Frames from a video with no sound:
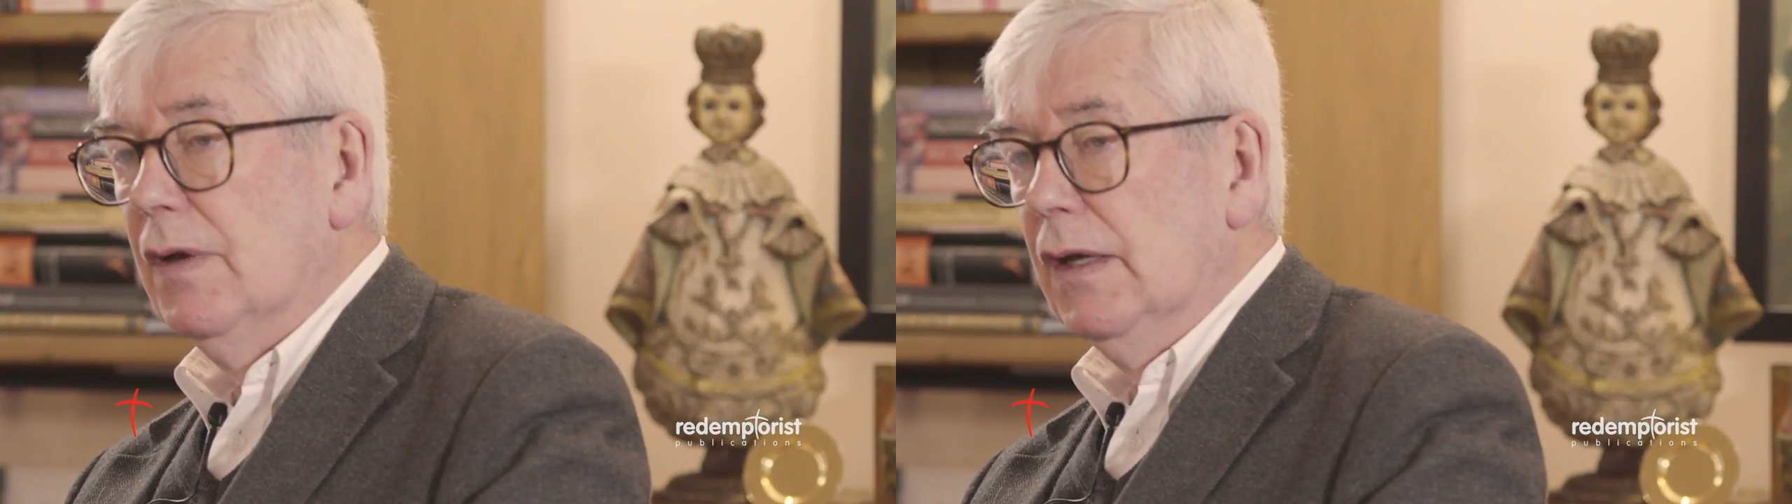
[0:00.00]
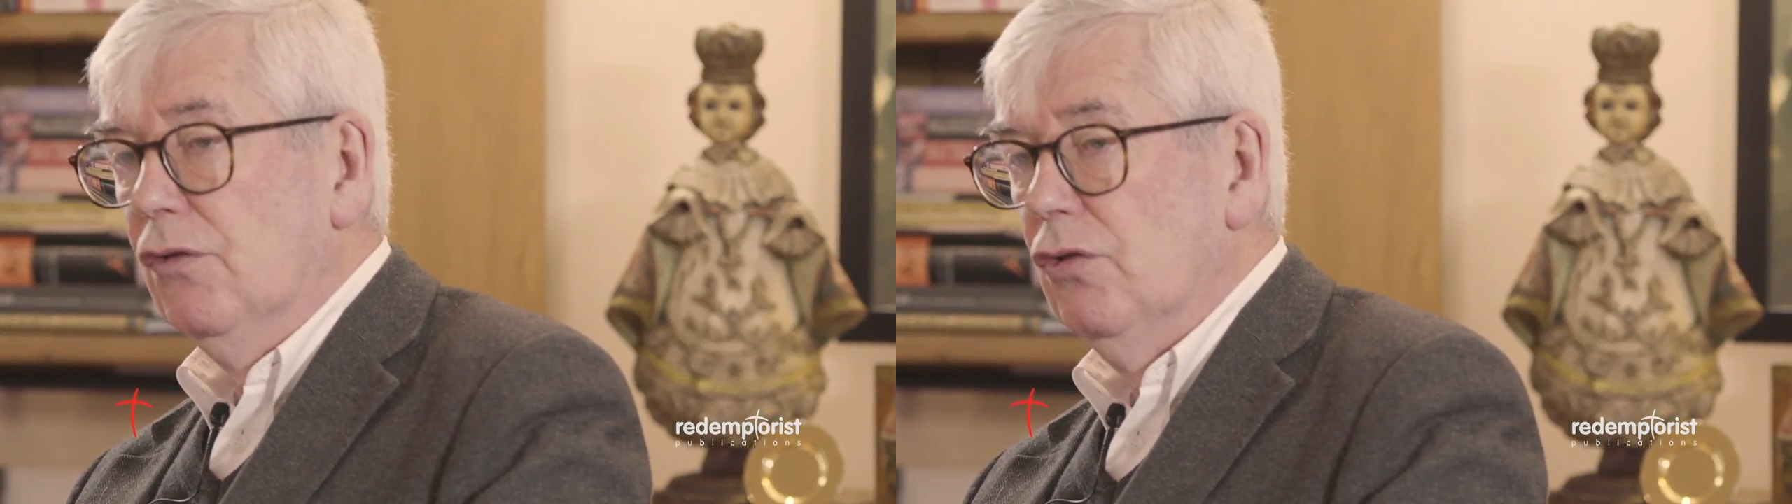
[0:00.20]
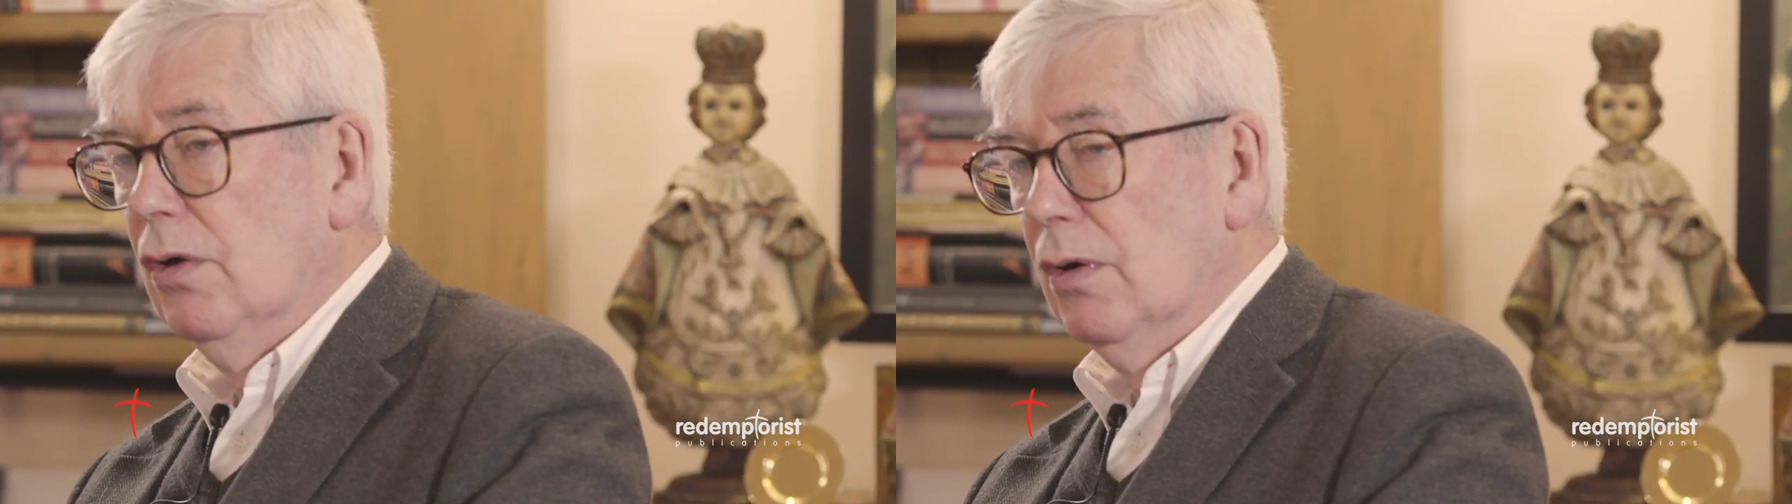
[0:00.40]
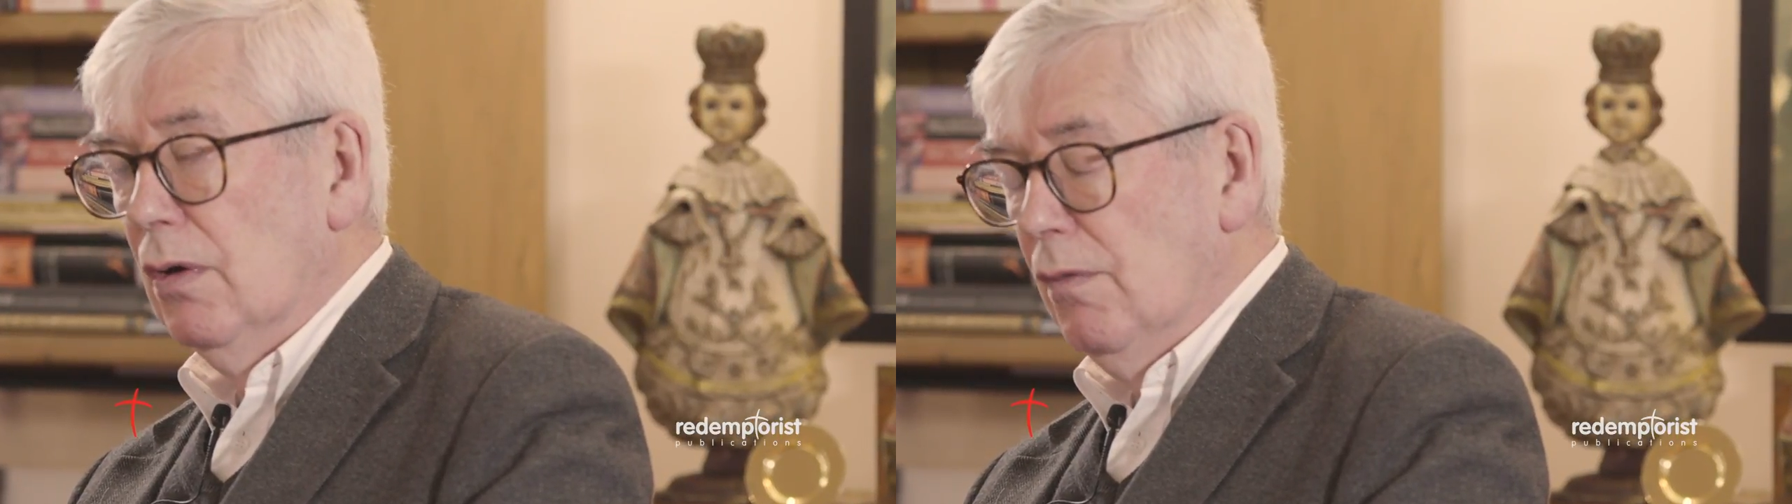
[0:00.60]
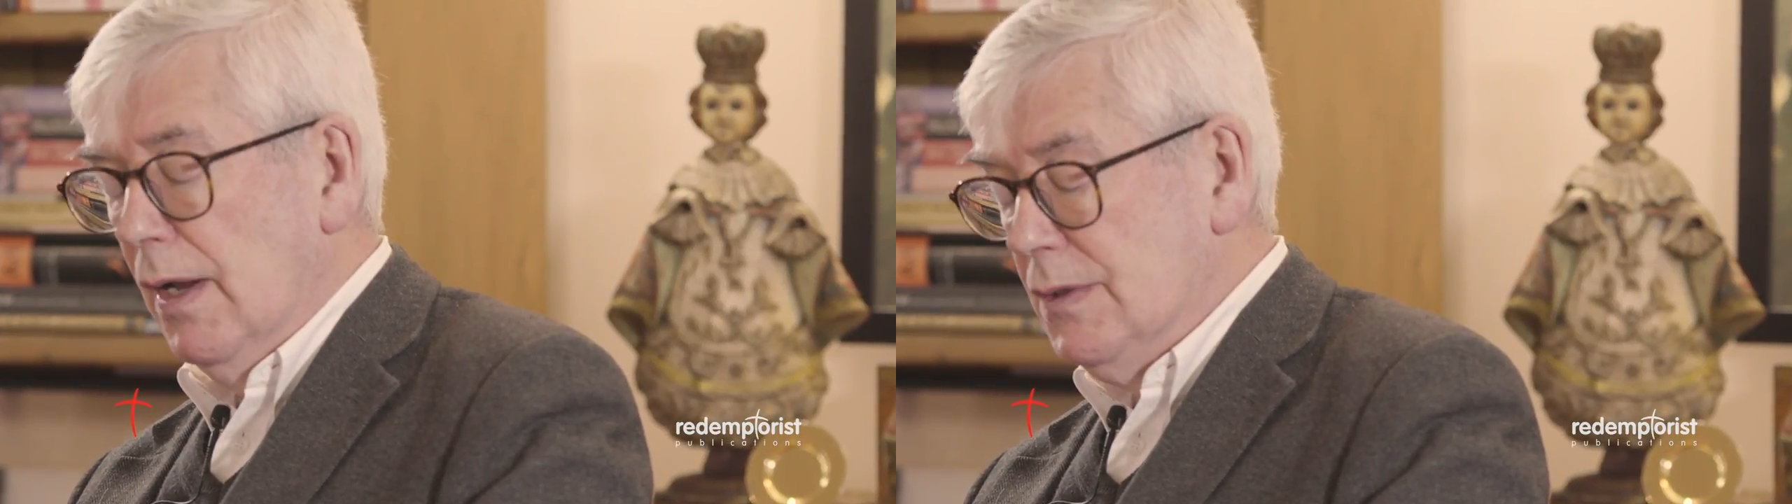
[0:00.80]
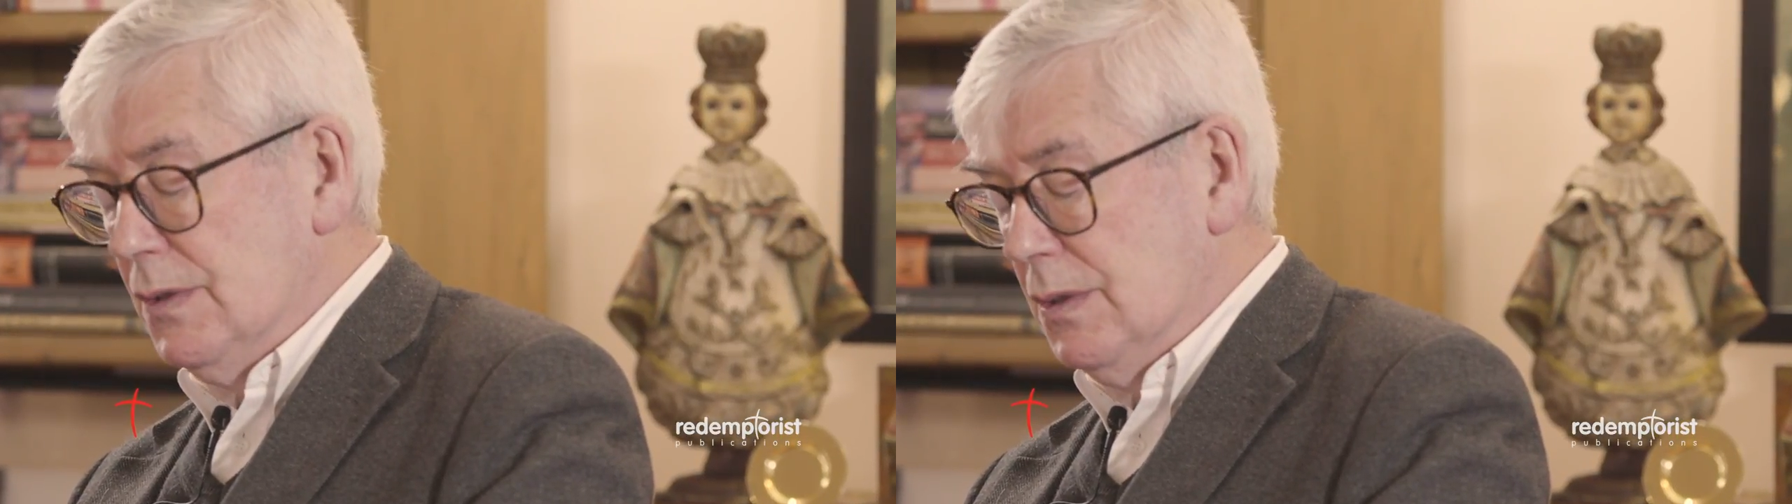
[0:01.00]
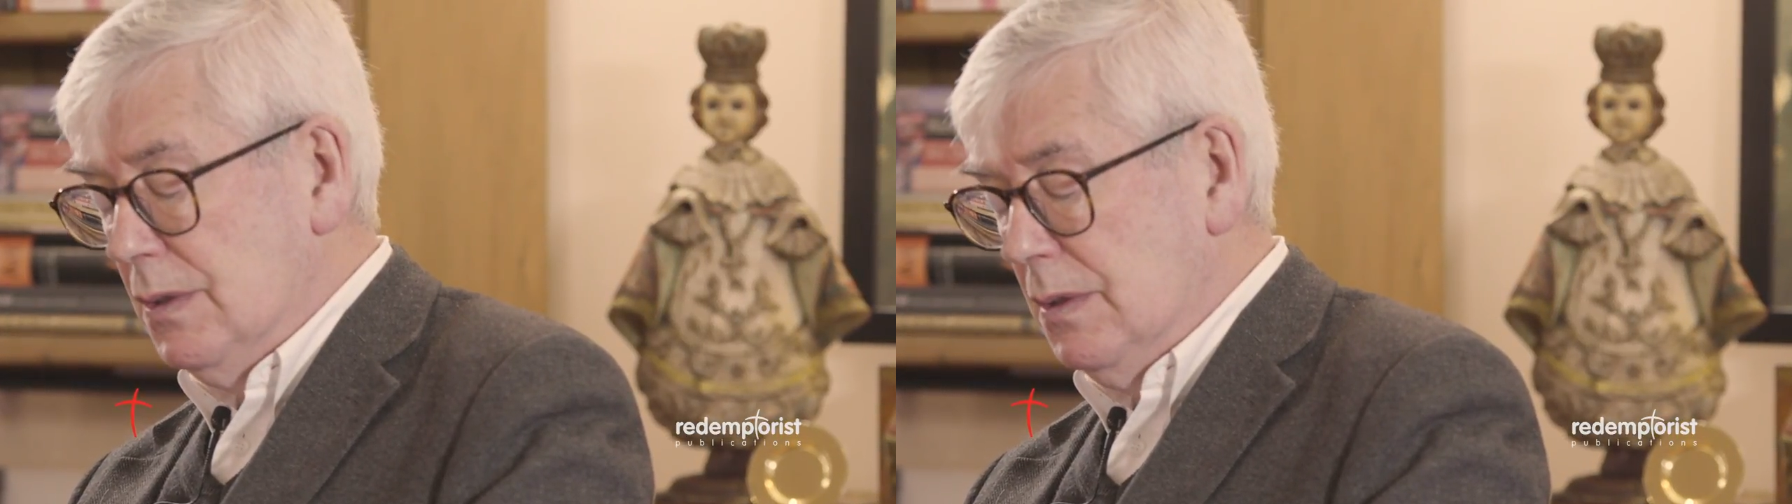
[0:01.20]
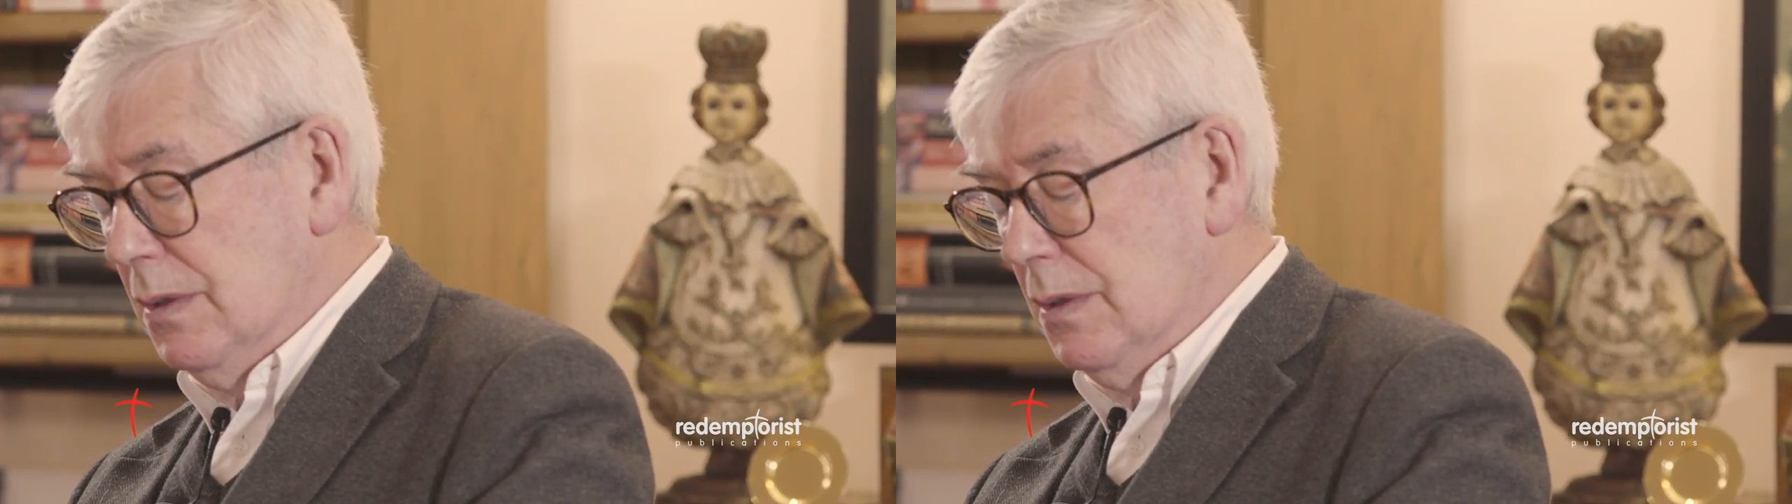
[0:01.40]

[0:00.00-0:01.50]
eternal rest.